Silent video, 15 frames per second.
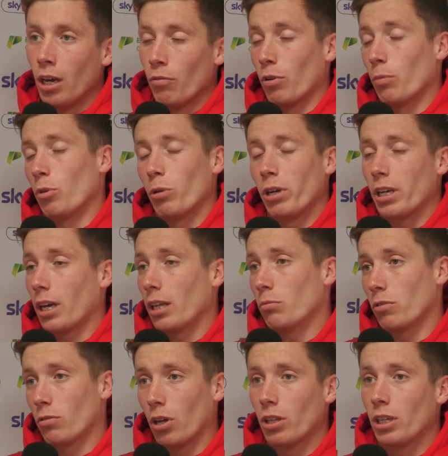from the
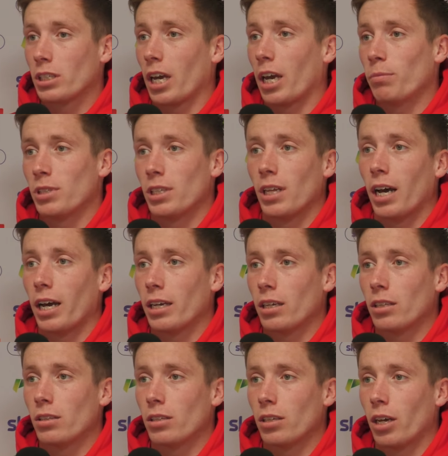weekend, we've got this game tonight,
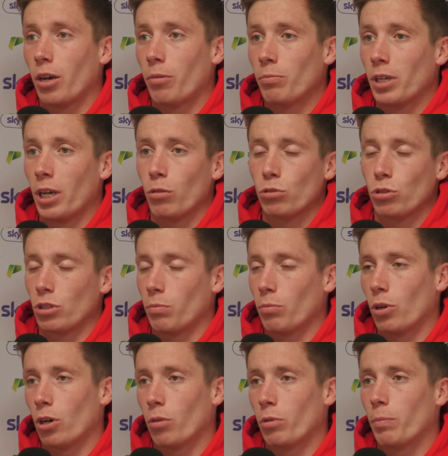and it was just
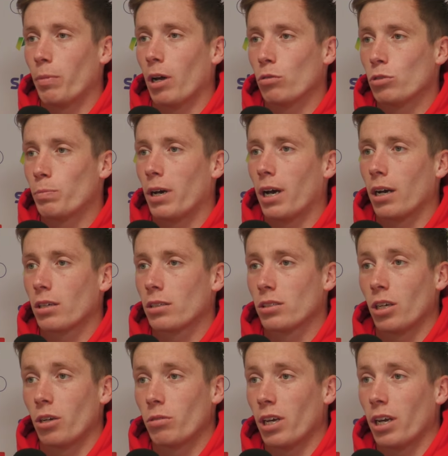important we bounced back.
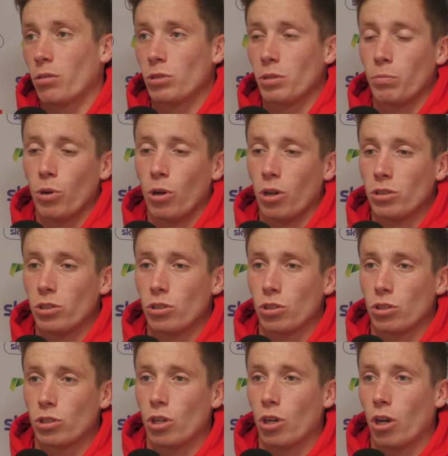So yeah, it was important to
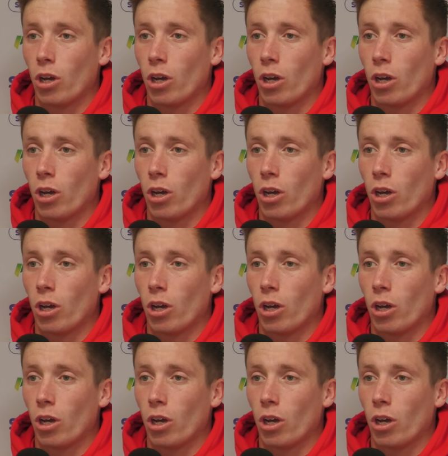just sort